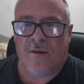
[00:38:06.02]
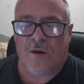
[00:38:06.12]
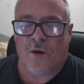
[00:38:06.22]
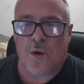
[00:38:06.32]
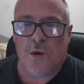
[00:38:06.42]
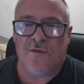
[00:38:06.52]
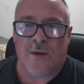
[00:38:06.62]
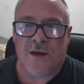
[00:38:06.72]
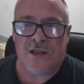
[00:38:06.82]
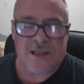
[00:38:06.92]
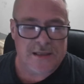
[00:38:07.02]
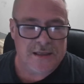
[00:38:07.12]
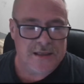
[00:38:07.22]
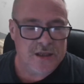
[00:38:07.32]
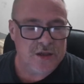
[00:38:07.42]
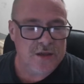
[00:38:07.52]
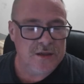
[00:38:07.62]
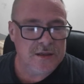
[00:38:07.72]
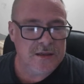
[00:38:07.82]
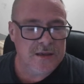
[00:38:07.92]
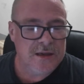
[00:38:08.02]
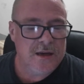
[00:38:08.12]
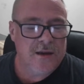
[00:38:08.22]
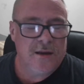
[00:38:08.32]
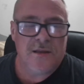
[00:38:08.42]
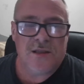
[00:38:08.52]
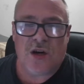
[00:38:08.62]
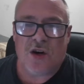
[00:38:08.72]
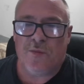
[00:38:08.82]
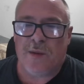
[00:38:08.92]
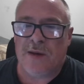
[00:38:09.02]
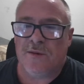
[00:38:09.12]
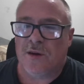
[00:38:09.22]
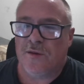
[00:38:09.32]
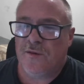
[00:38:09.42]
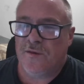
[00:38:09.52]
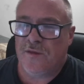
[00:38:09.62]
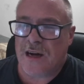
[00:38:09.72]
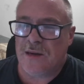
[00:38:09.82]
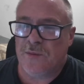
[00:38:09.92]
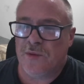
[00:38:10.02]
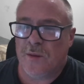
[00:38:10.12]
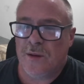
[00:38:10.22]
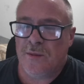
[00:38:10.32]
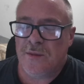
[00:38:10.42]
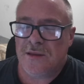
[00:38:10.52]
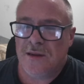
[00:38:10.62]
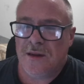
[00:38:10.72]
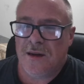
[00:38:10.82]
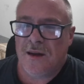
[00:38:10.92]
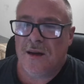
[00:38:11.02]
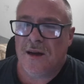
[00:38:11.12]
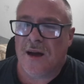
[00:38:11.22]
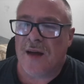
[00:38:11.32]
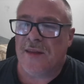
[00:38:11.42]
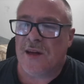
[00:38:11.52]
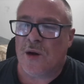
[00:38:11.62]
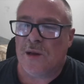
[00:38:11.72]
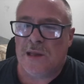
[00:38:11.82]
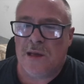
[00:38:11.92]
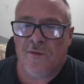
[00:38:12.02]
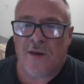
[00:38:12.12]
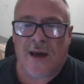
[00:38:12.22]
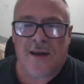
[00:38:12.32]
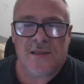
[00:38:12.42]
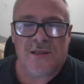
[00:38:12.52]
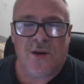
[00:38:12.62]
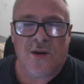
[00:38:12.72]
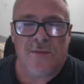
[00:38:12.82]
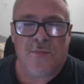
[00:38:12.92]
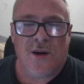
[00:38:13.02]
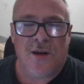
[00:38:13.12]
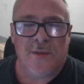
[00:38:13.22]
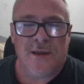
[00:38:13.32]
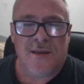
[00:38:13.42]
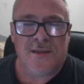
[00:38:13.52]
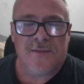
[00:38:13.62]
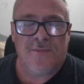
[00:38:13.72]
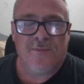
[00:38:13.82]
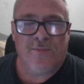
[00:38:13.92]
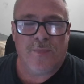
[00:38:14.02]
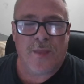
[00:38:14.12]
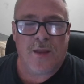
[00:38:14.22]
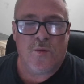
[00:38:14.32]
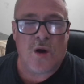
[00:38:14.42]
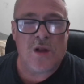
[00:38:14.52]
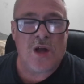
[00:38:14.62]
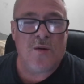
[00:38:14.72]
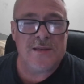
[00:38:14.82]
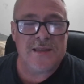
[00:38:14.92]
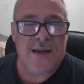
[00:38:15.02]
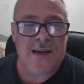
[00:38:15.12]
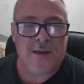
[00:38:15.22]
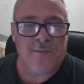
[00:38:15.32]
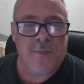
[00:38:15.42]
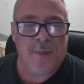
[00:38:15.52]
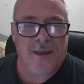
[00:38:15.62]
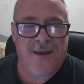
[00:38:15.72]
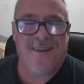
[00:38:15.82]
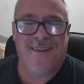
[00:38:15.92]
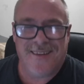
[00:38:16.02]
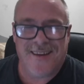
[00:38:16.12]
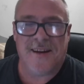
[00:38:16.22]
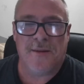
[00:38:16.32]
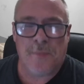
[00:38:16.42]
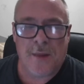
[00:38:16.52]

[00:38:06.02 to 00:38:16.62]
all of my justice issues, told me I've got fucking problems and that I live outside my means. While I was getting, get it,